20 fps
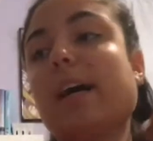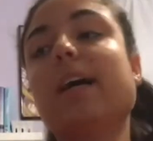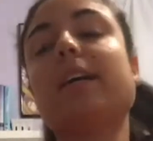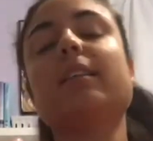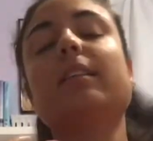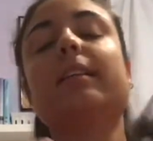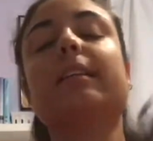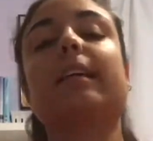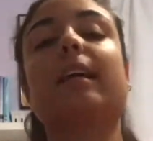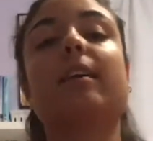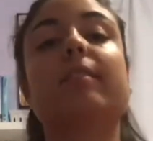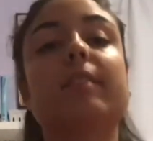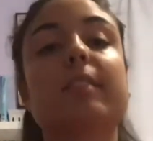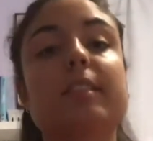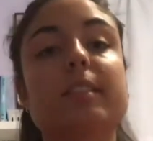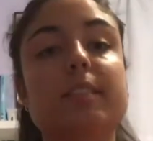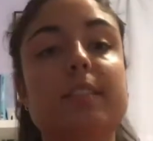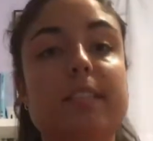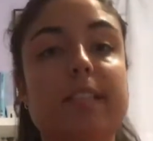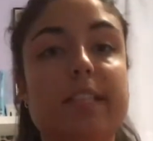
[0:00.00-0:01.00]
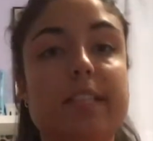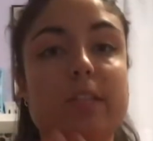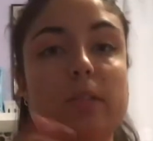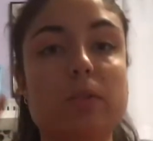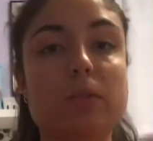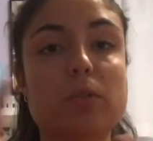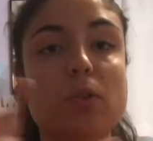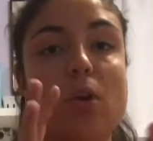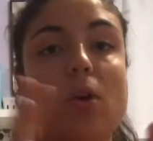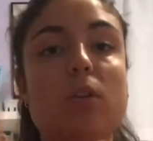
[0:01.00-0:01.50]
I like having sticky
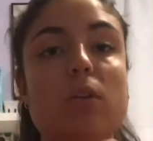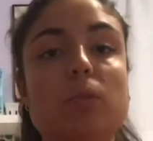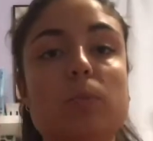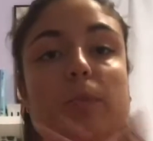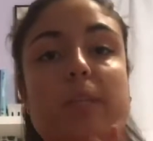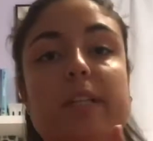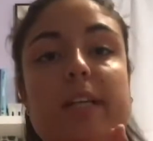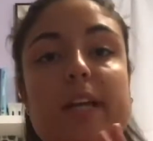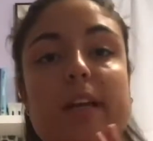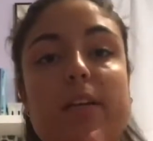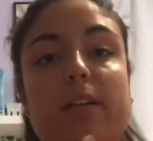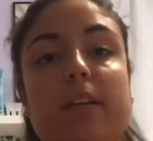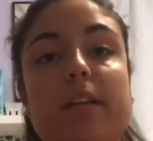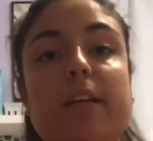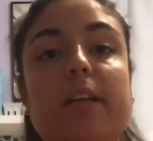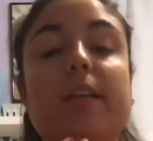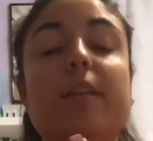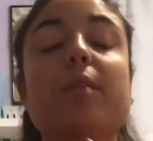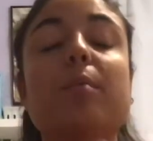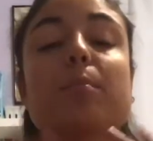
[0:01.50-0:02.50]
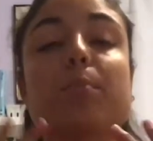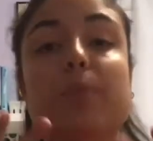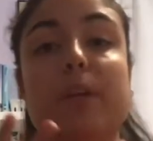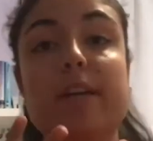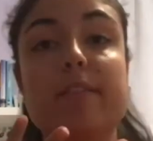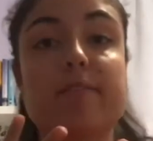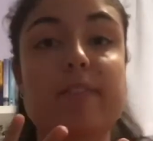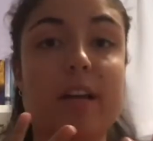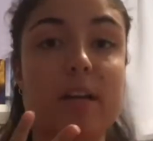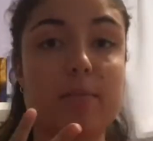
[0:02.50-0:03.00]
notes all in one area in a
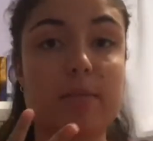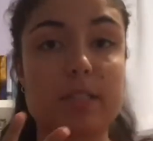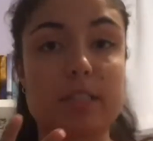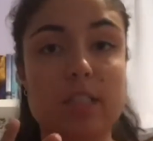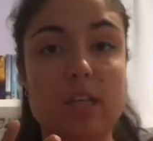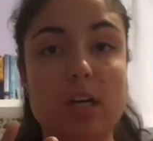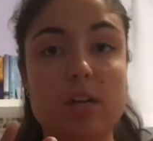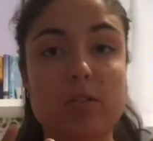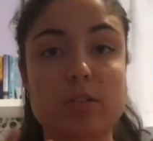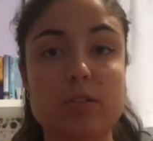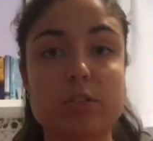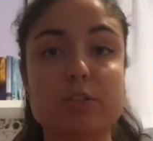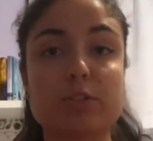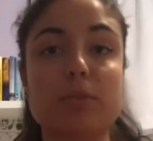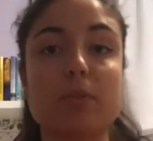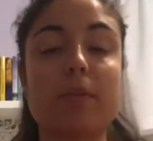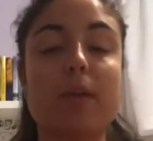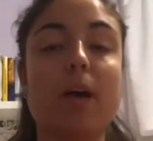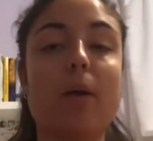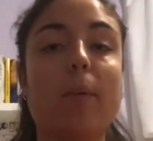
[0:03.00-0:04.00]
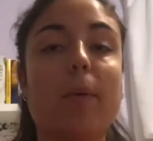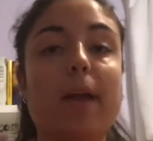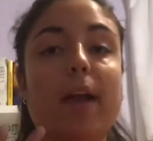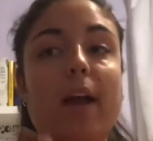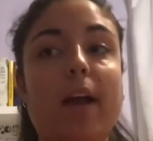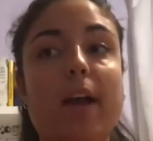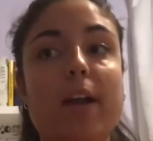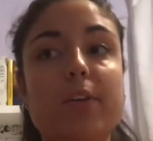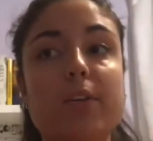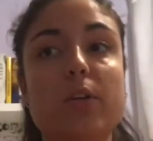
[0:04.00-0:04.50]
bright, vibrant color, so that way
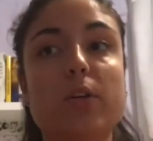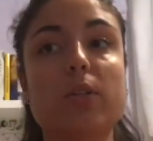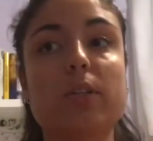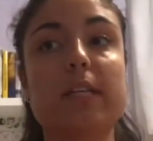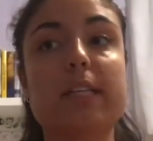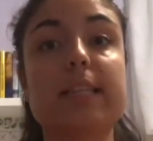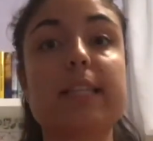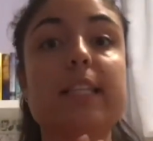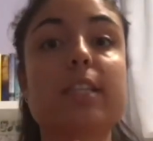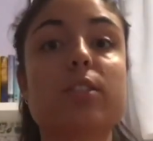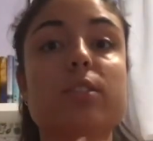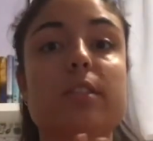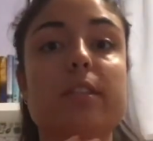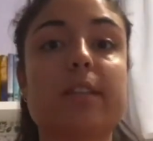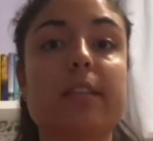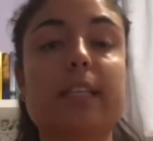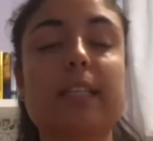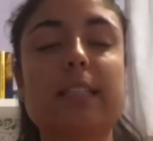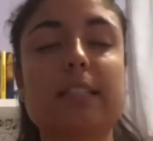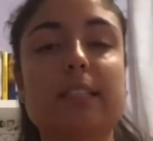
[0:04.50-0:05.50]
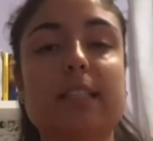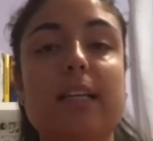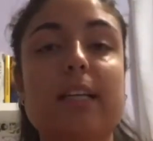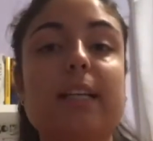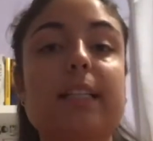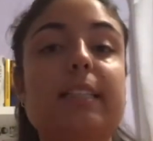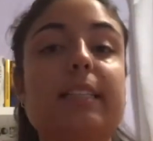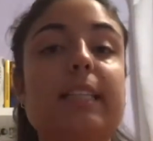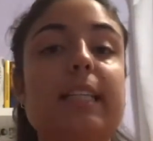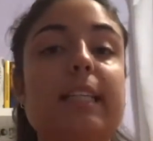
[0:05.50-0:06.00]
I know like these are things that I
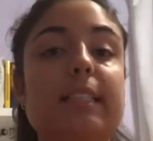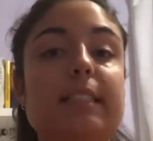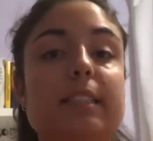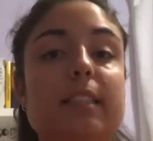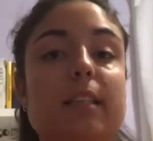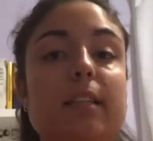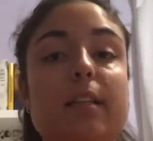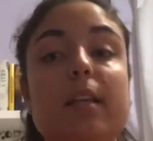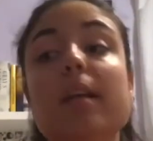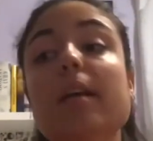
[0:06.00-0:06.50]
need to get done.